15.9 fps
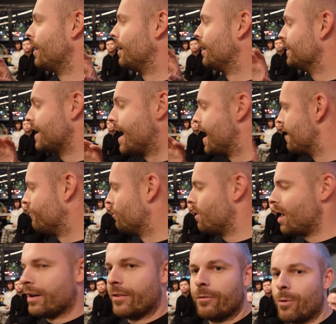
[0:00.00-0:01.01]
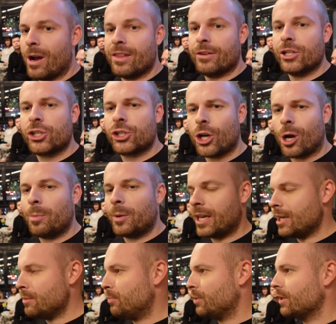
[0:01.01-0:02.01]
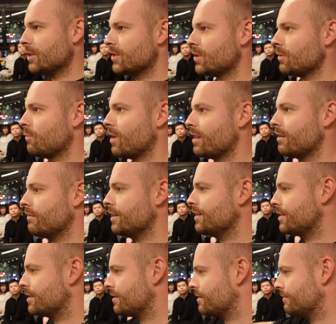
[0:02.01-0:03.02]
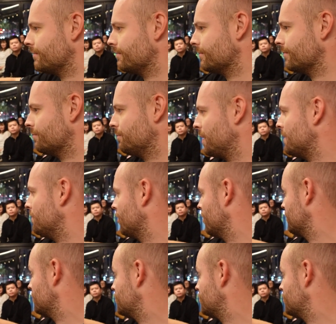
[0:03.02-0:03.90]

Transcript: Everyone, whether it's shopkeepers, whether it's people on